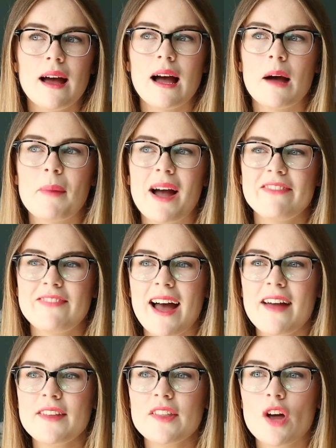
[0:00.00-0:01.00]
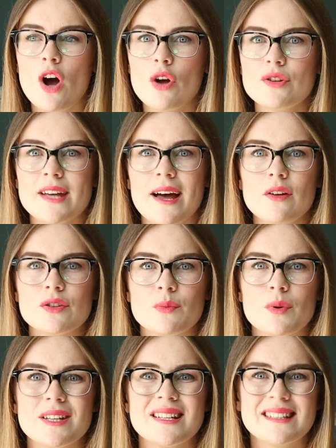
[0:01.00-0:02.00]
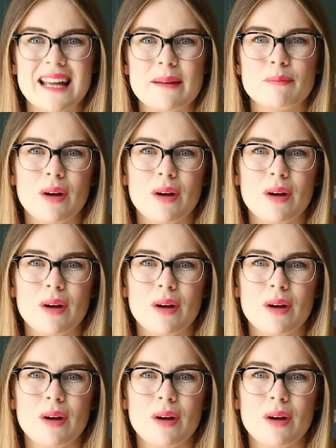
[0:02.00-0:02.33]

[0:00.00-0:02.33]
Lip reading: I found that the hotels were the same